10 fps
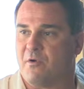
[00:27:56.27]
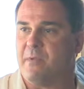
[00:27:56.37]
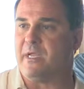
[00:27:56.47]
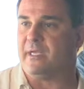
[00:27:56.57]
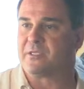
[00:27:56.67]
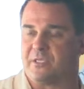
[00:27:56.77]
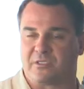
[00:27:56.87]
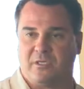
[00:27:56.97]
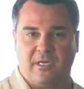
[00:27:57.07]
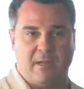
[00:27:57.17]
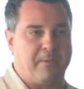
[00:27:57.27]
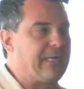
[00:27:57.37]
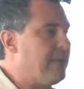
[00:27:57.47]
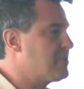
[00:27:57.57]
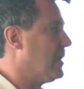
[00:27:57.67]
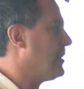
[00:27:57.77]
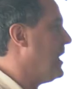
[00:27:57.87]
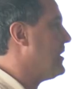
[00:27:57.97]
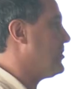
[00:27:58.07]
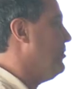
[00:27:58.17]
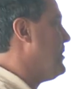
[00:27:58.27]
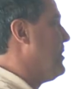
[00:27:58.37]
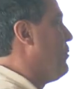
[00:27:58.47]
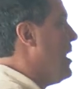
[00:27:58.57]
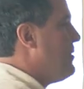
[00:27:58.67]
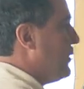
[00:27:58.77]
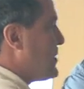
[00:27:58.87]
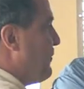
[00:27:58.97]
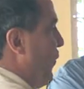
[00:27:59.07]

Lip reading: for me, it became psychological. Year one was the